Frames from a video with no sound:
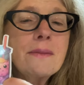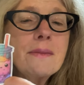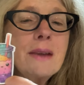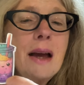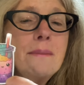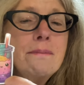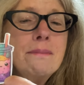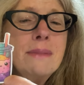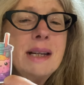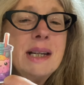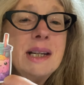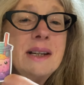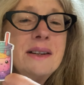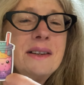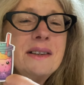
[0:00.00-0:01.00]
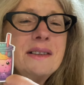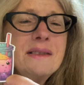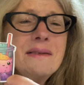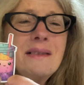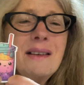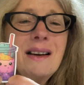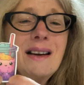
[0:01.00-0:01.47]
and mint.
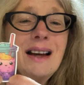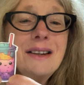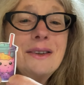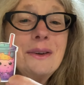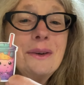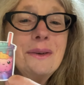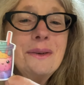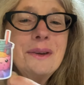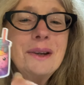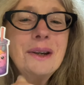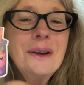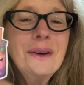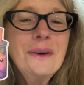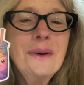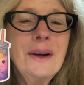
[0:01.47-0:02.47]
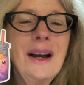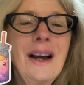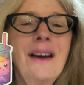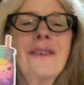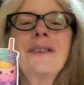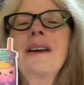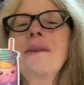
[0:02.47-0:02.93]
I don't know
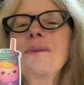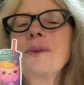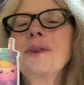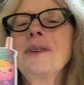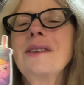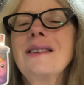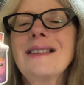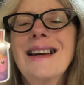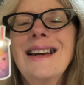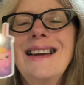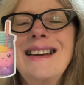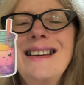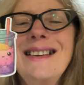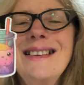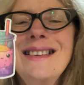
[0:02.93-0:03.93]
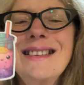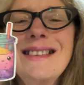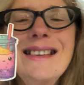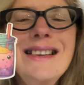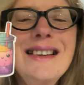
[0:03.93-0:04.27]
how it tastes.